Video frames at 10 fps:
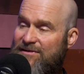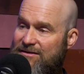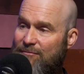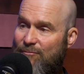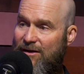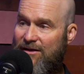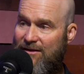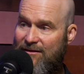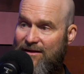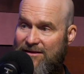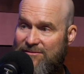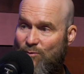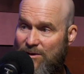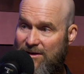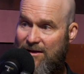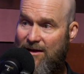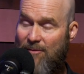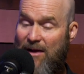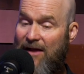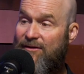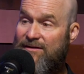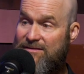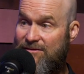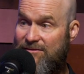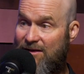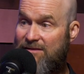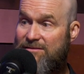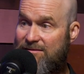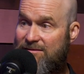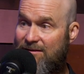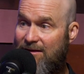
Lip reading: to somebody in the next week about this injustice.